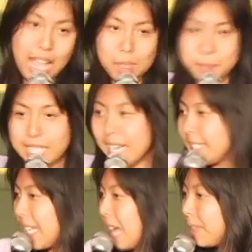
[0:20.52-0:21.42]
I'm
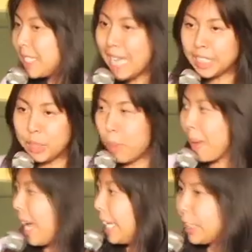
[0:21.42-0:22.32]
sexy. I have a tattoo on
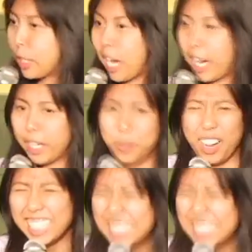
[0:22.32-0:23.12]
my ass crack. What?